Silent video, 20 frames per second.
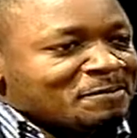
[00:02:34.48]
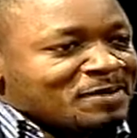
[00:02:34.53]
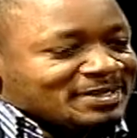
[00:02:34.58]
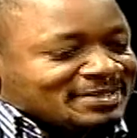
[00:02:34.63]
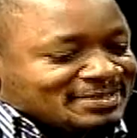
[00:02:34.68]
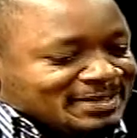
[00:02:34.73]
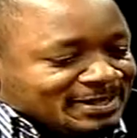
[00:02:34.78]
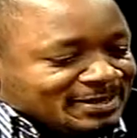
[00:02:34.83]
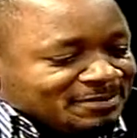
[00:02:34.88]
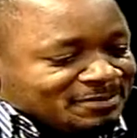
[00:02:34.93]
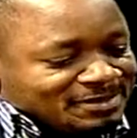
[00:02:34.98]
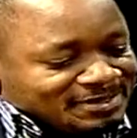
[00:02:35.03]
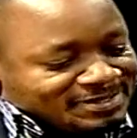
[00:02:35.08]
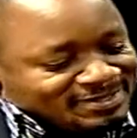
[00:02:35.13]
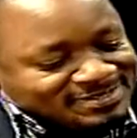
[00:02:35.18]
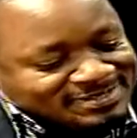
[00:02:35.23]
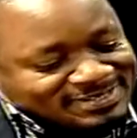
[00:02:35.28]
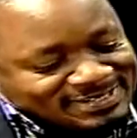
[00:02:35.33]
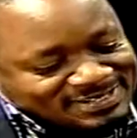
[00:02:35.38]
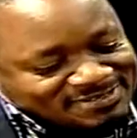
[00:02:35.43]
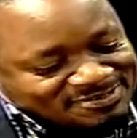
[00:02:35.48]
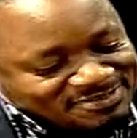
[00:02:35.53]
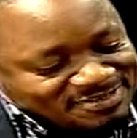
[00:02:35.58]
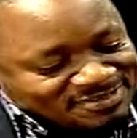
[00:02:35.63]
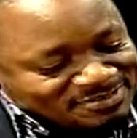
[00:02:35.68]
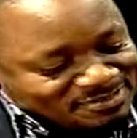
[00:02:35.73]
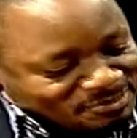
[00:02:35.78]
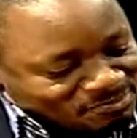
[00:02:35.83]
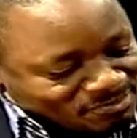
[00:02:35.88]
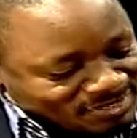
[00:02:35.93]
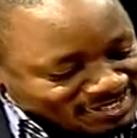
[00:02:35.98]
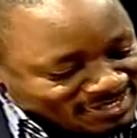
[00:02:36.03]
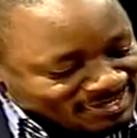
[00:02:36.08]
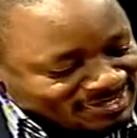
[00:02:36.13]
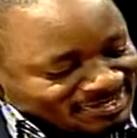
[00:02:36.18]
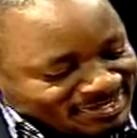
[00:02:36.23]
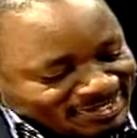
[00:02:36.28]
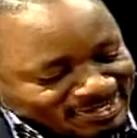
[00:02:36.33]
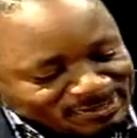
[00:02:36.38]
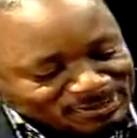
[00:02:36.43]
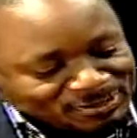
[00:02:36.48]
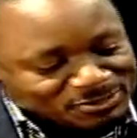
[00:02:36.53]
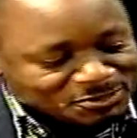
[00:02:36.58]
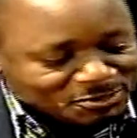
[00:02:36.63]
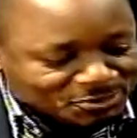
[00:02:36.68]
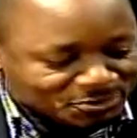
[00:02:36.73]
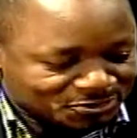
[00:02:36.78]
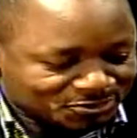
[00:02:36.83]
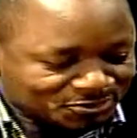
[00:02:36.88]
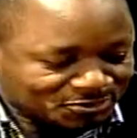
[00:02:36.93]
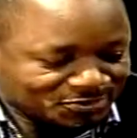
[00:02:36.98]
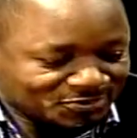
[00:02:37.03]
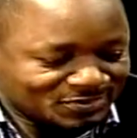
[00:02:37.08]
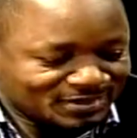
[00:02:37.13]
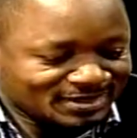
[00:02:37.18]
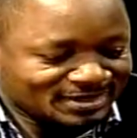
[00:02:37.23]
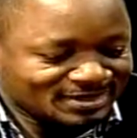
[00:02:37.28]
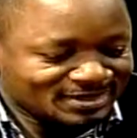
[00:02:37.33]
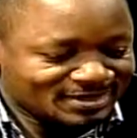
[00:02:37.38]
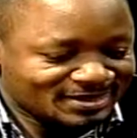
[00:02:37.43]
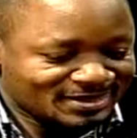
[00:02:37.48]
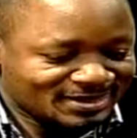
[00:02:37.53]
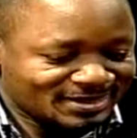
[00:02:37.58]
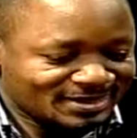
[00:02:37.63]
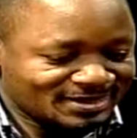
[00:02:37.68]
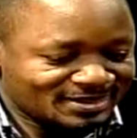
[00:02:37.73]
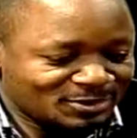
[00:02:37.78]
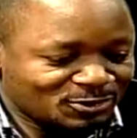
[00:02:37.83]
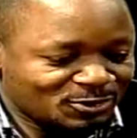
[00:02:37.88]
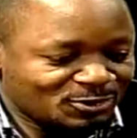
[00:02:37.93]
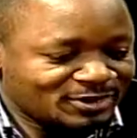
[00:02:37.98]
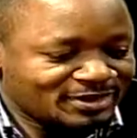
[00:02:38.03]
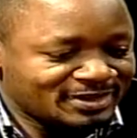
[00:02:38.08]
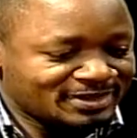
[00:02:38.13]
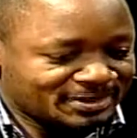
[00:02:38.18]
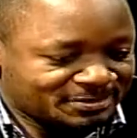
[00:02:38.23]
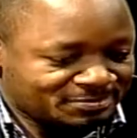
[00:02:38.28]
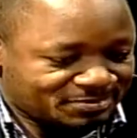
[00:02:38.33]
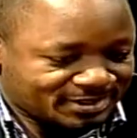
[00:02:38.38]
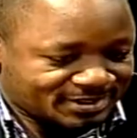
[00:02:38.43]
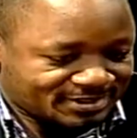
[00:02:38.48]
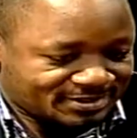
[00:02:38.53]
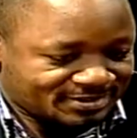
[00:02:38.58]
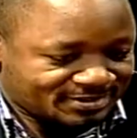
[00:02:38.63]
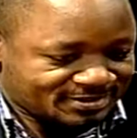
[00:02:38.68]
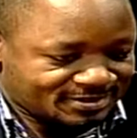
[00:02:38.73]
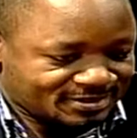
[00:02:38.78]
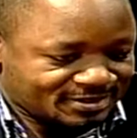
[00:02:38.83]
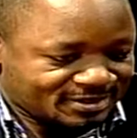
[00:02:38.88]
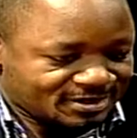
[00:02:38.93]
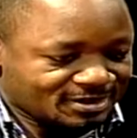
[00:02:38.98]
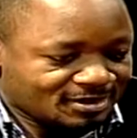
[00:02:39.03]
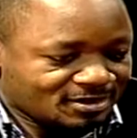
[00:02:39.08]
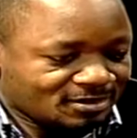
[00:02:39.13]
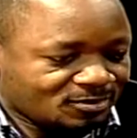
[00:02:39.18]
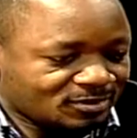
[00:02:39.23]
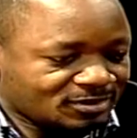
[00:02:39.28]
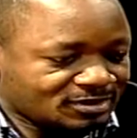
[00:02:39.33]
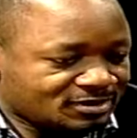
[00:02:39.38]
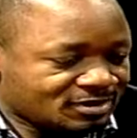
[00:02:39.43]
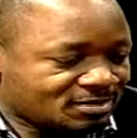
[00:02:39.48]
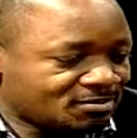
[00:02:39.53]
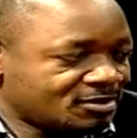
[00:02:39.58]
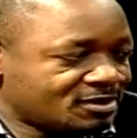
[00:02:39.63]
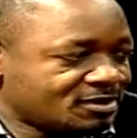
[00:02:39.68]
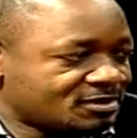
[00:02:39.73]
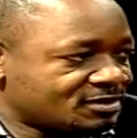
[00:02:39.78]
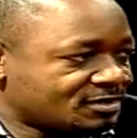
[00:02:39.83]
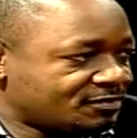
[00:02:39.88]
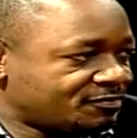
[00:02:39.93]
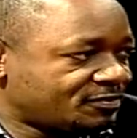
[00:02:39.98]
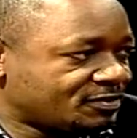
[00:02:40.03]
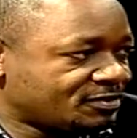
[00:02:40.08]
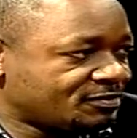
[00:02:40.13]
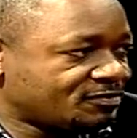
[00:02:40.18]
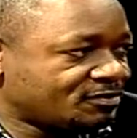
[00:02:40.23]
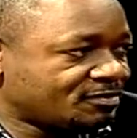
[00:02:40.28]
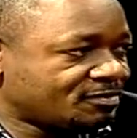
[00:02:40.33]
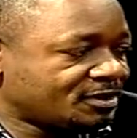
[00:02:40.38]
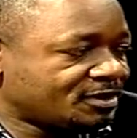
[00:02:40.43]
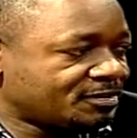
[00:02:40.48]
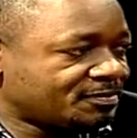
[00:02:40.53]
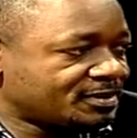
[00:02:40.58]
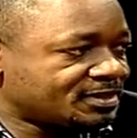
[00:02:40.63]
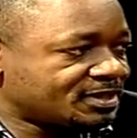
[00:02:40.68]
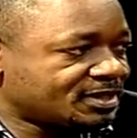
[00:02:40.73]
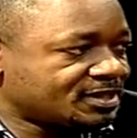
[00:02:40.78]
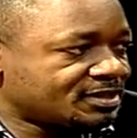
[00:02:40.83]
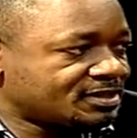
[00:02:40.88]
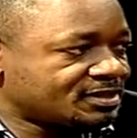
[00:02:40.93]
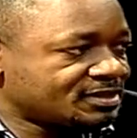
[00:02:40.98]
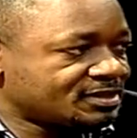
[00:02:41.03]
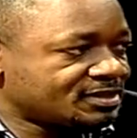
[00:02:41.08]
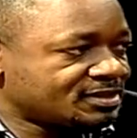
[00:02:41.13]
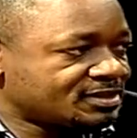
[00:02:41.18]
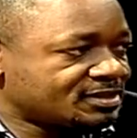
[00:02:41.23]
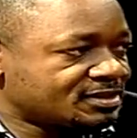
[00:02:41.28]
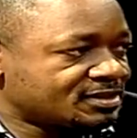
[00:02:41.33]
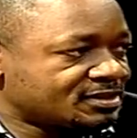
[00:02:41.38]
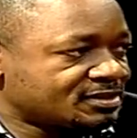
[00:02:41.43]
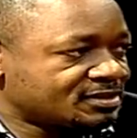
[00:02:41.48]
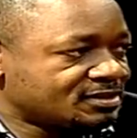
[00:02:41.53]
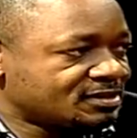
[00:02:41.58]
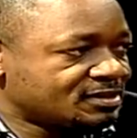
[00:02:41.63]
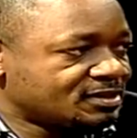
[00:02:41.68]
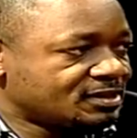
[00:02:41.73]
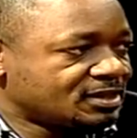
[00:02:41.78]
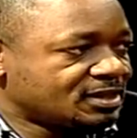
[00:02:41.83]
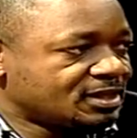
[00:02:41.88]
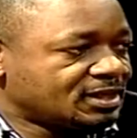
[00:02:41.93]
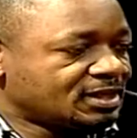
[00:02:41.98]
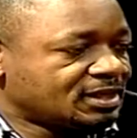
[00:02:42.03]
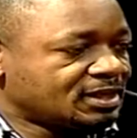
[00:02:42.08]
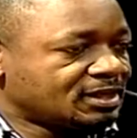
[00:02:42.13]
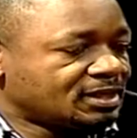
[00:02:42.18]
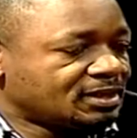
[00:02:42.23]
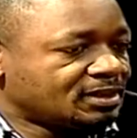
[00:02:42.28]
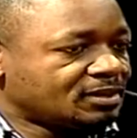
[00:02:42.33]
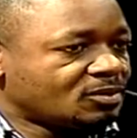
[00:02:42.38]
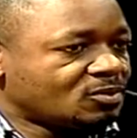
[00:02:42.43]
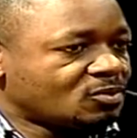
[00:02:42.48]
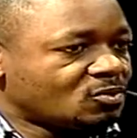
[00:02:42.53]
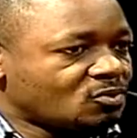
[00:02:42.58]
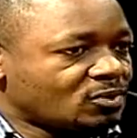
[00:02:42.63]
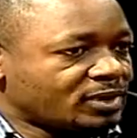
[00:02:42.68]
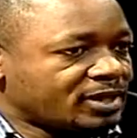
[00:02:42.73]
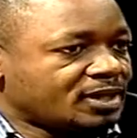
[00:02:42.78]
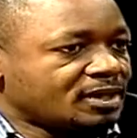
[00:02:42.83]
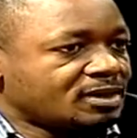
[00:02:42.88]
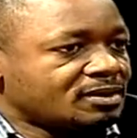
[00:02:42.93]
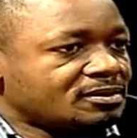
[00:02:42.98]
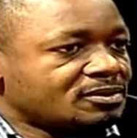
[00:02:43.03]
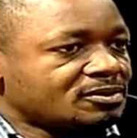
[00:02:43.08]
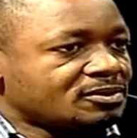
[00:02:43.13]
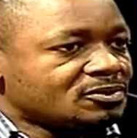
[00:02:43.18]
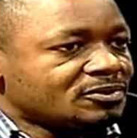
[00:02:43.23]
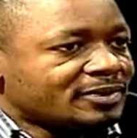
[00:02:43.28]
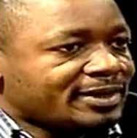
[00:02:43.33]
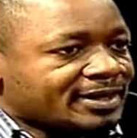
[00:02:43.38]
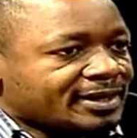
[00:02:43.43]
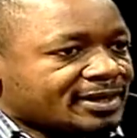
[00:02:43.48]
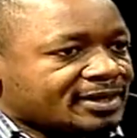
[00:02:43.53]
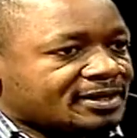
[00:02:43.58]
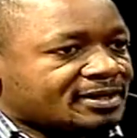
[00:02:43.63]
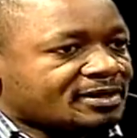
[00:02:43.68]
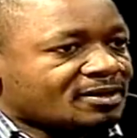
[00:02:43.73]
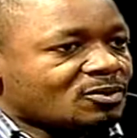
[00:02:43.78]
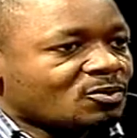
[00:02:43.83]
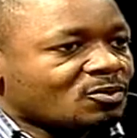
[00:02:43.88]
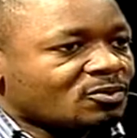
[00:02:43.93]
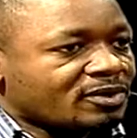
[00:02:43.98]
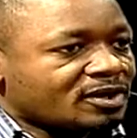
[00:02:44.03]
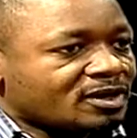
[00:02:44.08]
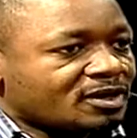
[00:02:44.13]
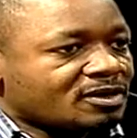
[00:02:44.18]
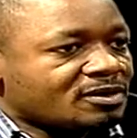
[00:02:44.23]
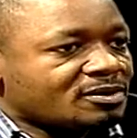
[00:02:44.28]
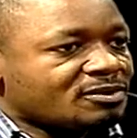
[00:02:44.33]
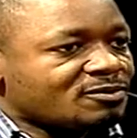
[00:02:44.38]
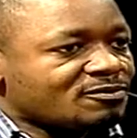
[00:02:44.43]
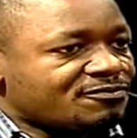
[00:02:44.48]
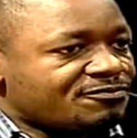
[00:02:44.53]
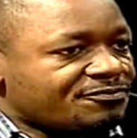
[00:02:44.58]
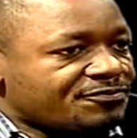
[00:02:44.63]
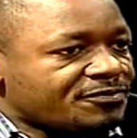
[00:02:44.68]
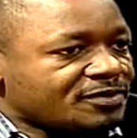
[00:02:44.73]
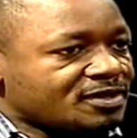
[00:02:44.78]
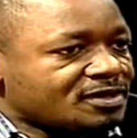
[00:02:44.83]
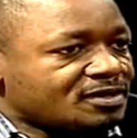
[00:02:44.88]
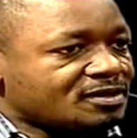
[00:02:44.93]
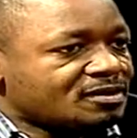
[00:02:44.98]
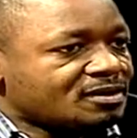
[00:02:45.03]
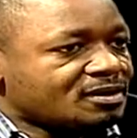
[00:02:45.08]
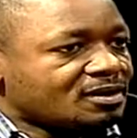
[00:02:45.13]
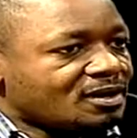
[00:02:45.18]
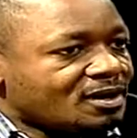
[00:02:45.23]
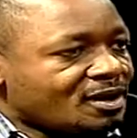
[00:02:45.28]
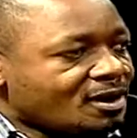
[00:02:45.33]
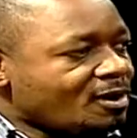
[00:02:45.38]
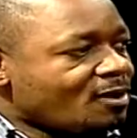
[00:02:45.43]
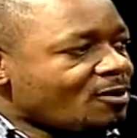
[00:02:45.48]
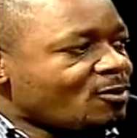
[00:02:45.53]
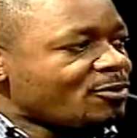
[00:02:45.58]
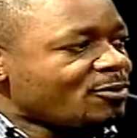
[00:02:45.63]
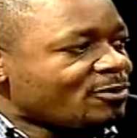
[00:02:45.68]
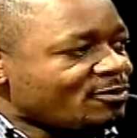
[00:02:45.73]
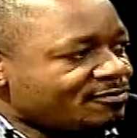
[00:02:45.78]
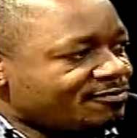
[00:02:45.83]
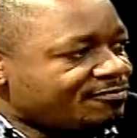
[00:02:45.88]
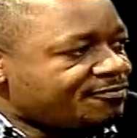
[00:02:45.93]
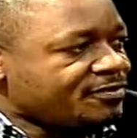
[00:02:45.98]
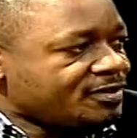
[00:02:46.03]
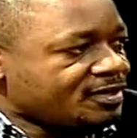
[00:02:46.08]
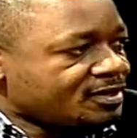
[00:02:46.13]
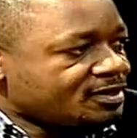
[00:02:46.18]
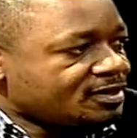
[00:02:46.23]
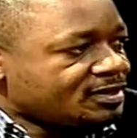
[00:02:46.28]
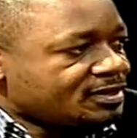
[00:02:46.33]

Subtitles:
But let's bring it down to the ordinary person. When somebody suffers from hepatitis, where do you ache? Where do you feel? How do you feel?